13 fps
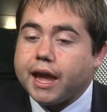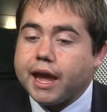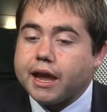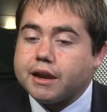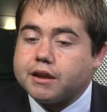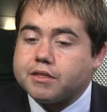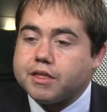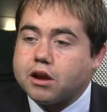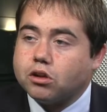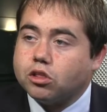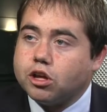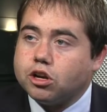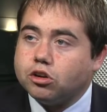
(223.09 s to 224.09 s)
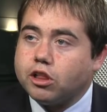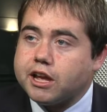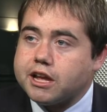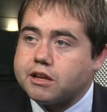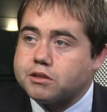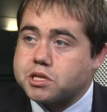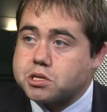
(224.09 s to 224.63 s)
And they're
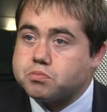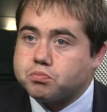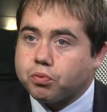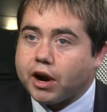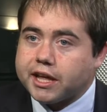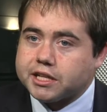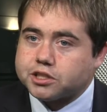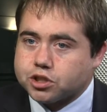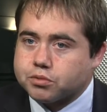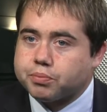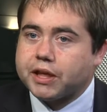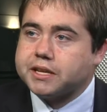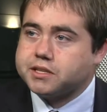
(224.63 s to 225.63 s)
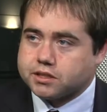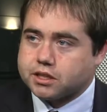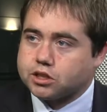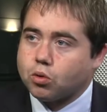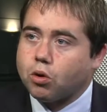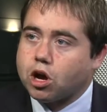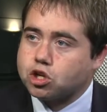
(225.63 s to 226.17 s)
literally running to places
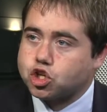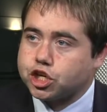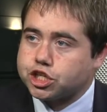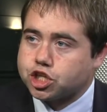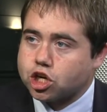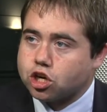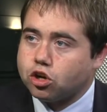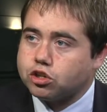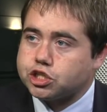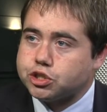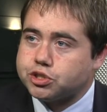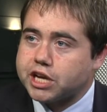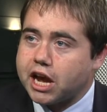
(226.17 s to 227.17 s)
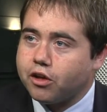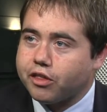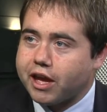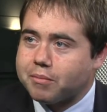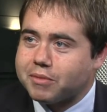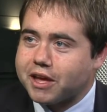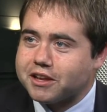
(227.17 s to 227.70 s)
like the Wall Street Journal to tell
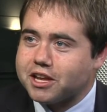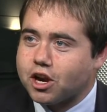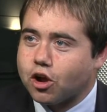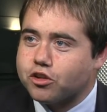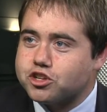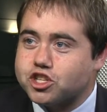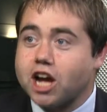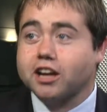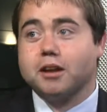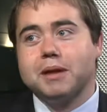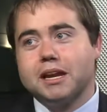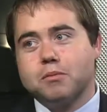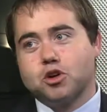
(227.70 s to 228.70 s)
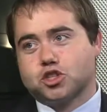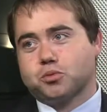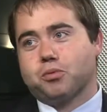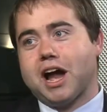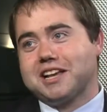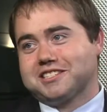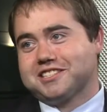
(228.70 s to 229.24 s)
them that there's not going to be any more
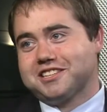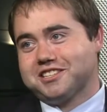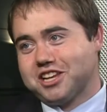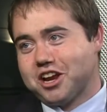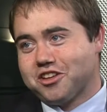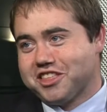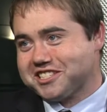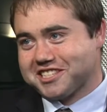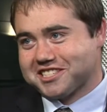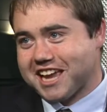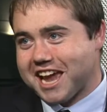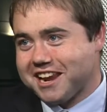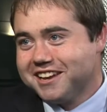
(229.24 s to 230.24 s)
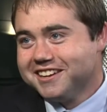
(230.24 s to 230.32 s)
surprises this year. This is it.